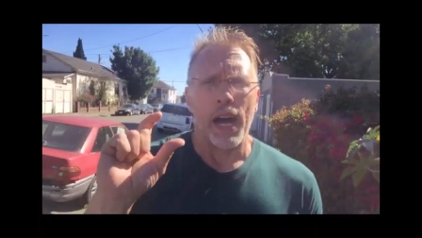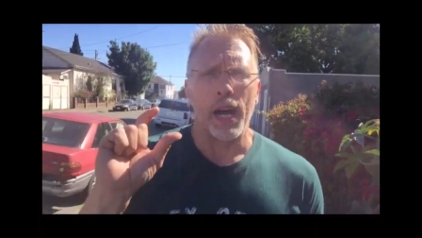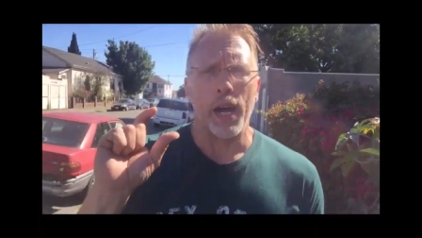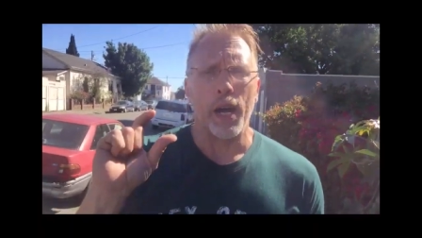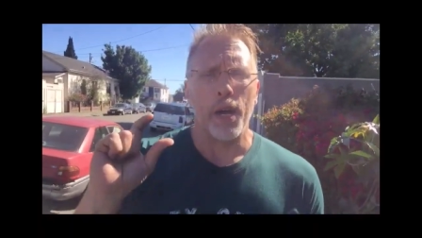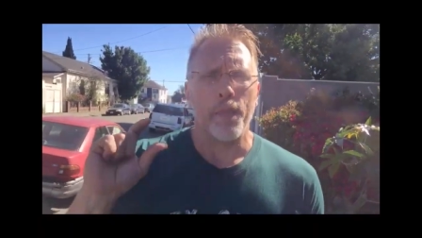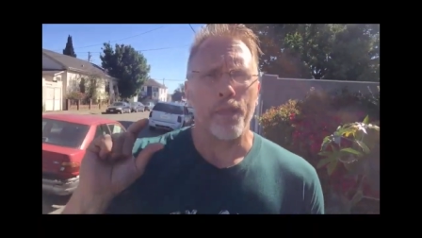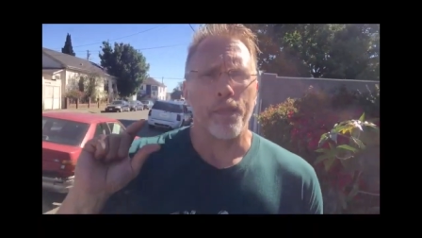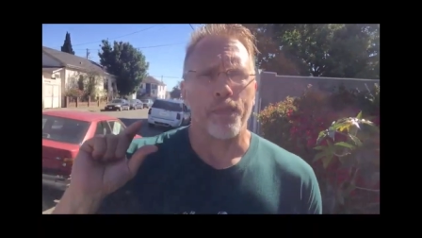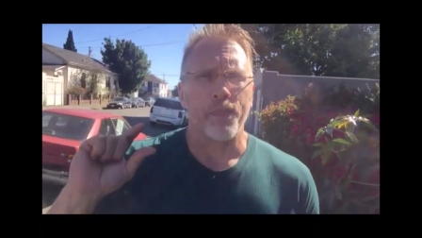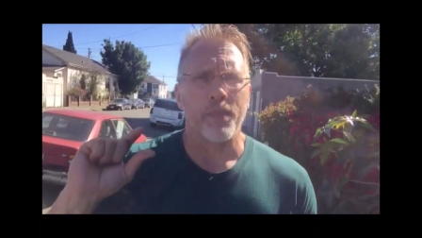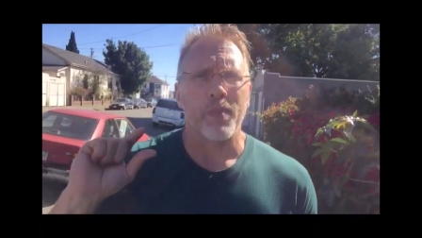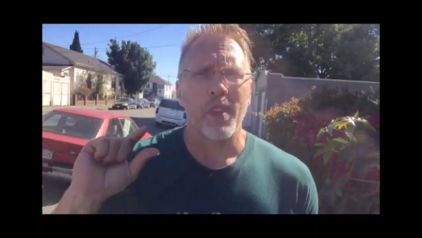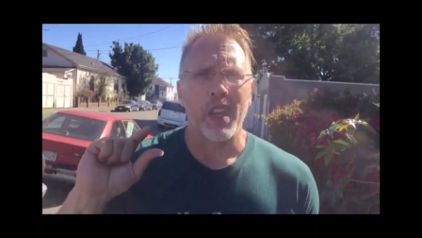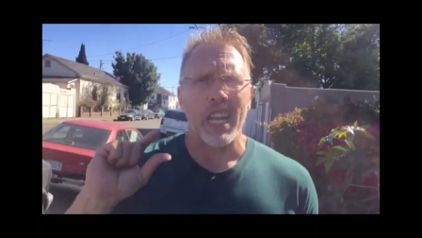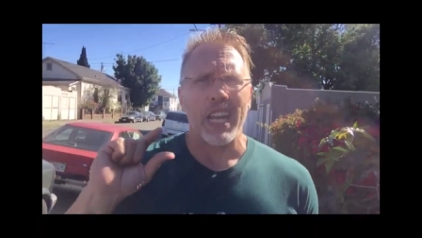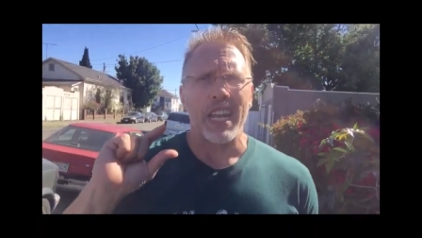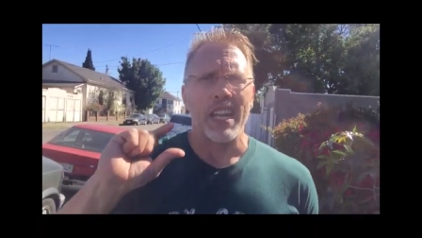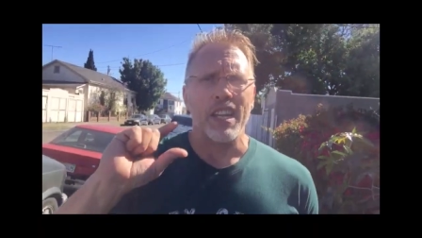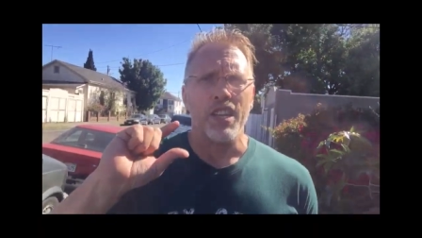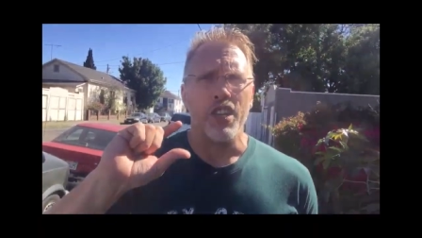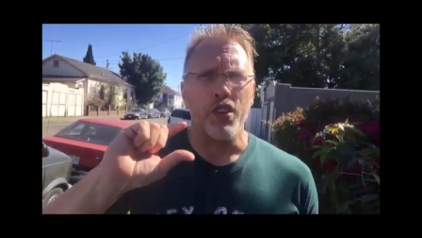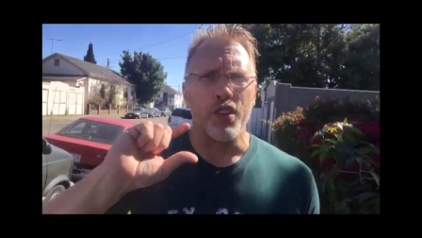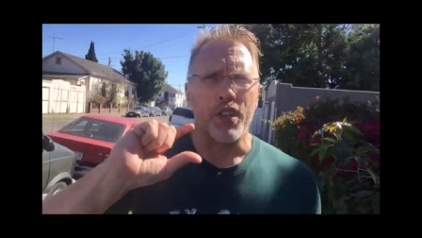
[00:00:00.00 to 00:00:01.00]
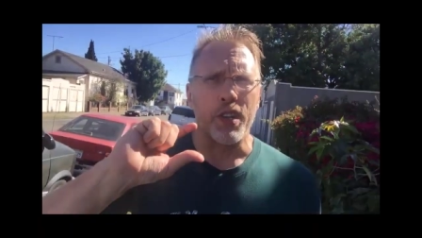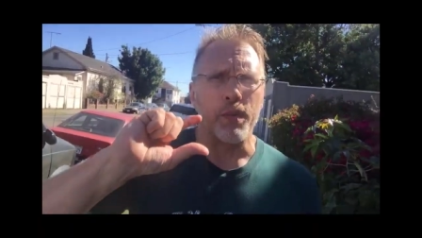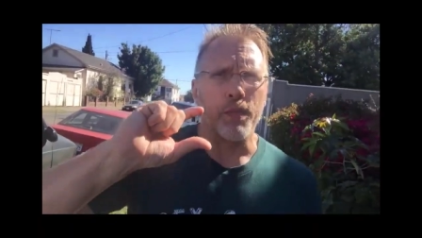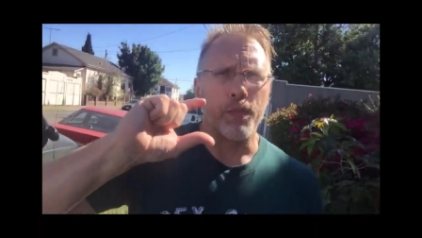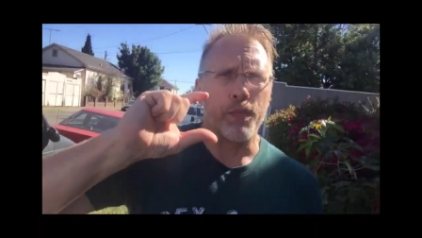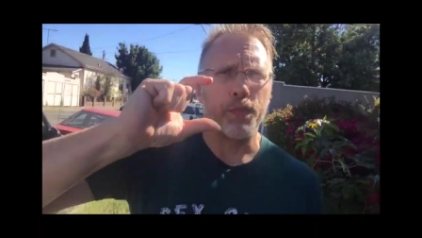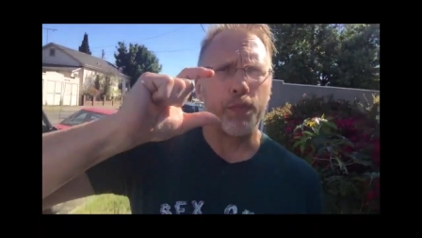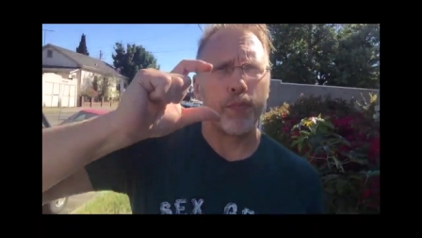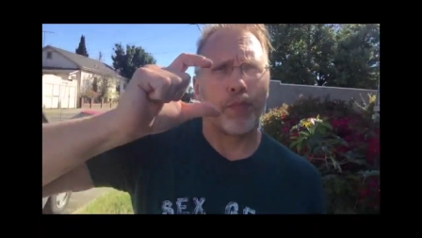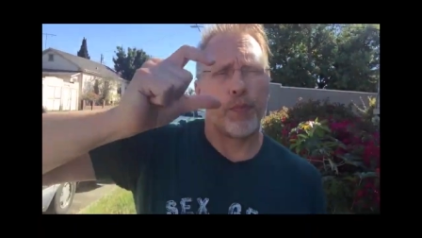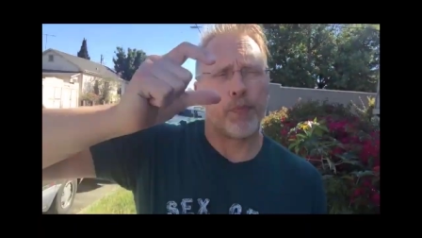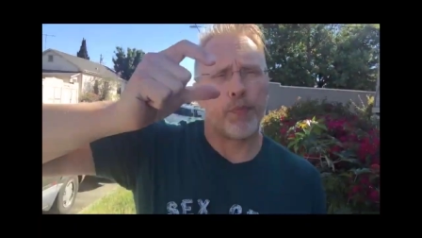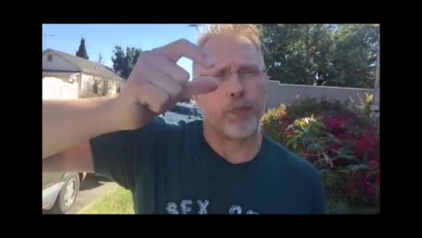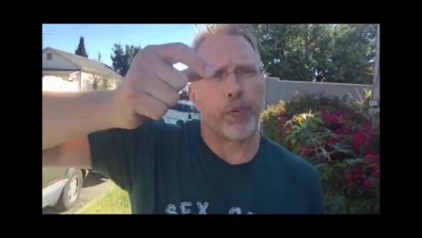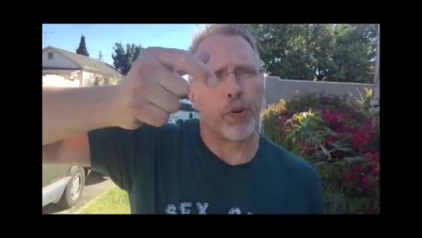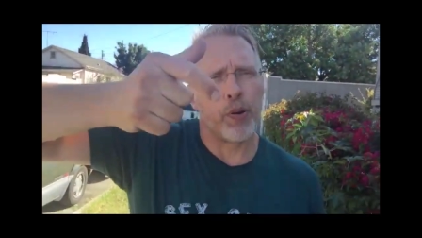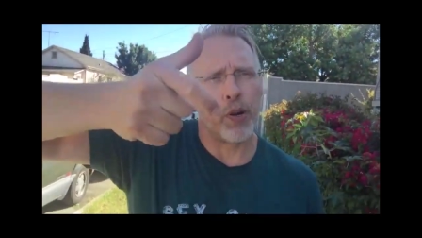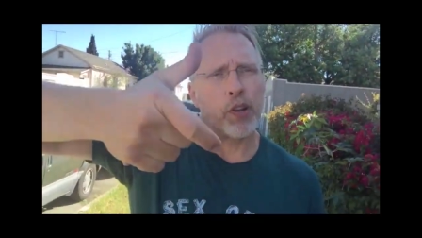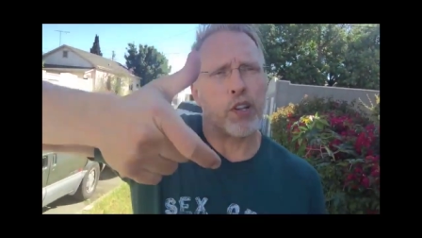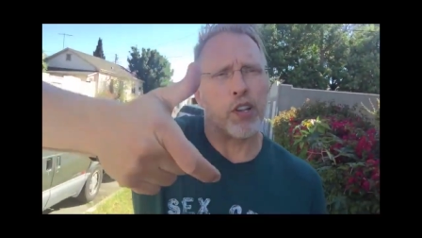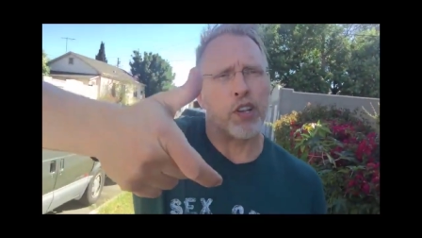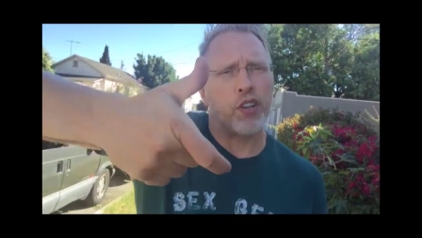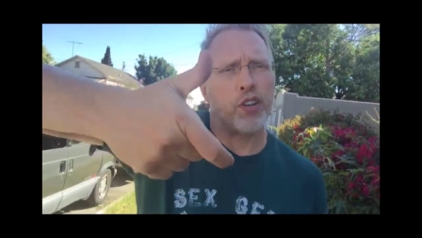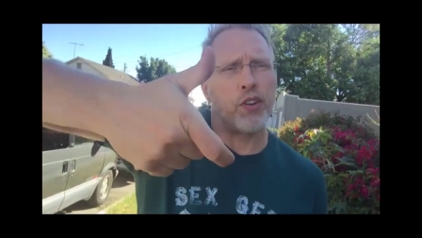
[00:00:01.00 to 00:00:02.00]
Um, and you can
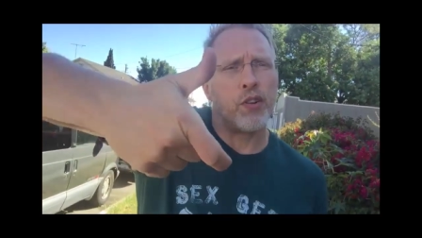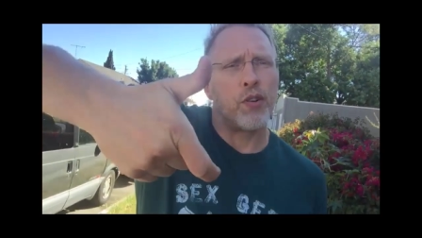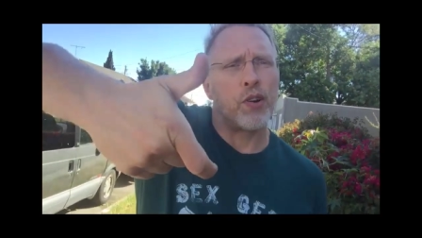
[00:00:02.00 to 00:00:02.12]
put